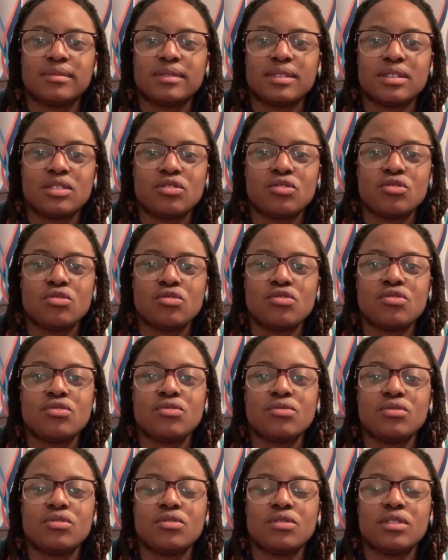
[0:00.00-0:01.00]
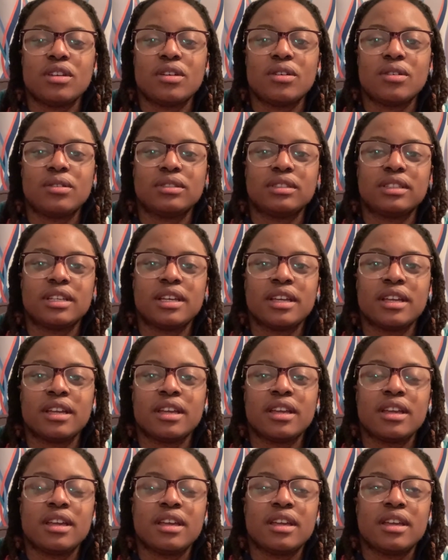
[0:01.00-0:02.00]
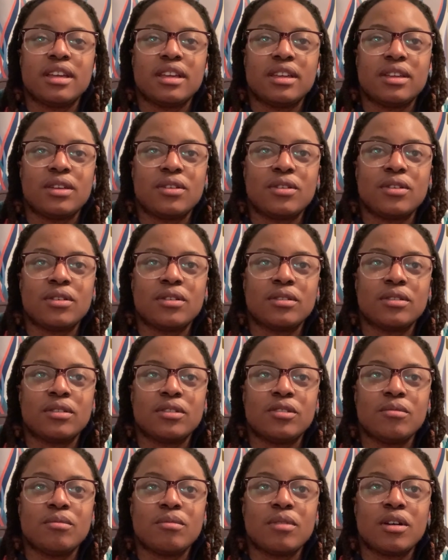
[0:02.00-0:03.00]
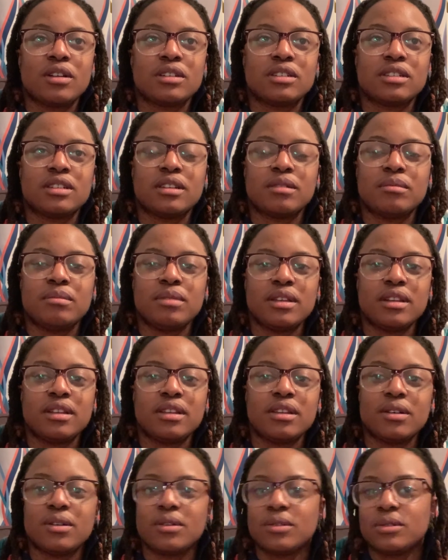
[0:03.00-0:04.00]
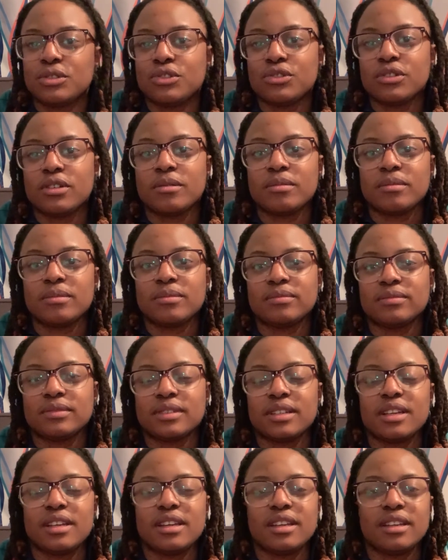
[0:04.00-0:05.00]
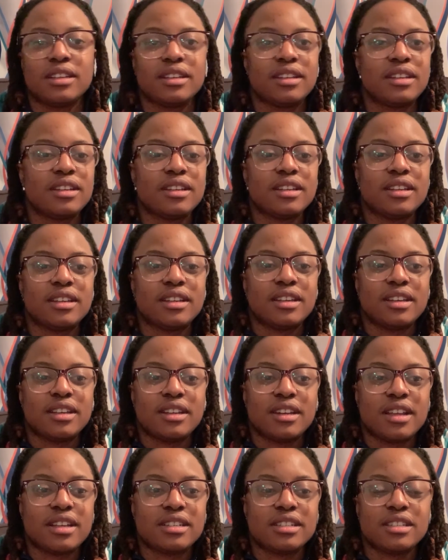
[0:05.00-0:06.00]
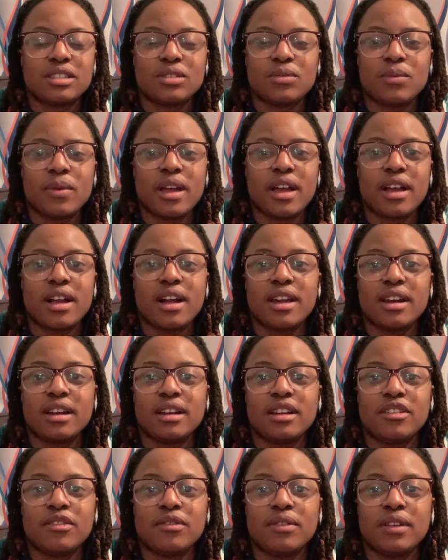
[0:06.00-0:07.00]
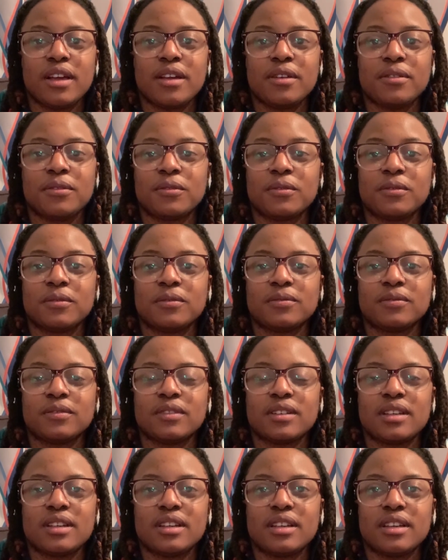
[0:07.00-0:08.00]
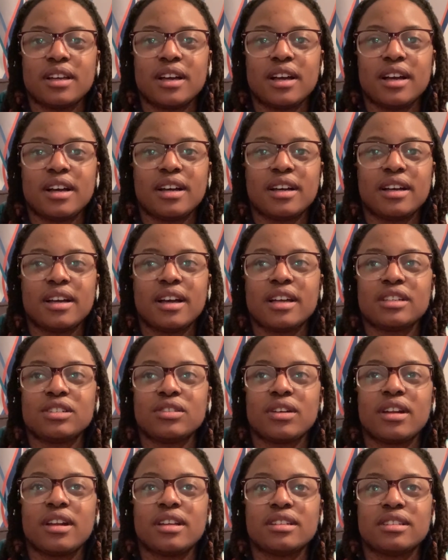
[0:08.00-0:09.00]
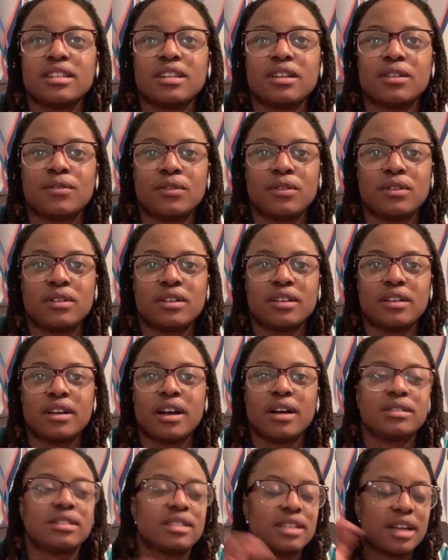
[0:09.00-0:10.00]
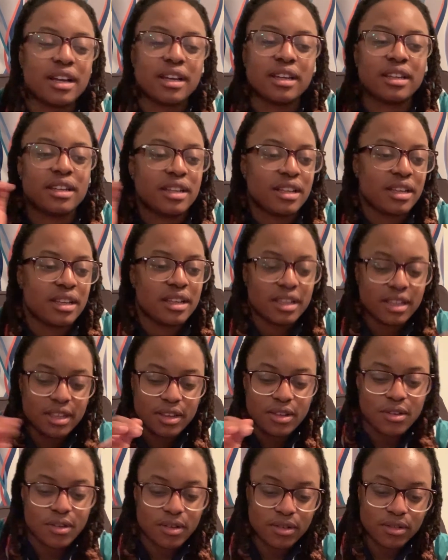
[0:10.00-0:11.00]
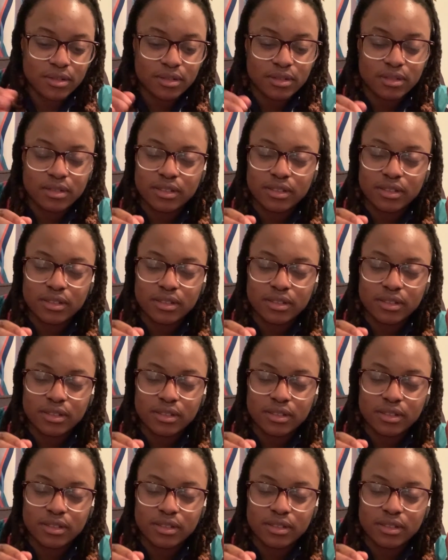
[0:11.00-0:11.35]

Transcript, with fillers: just do you, do your own thing. You know, you march to the beat of your own drum. And that's just the way I kind of live life. I, I try not to look for outside, you know,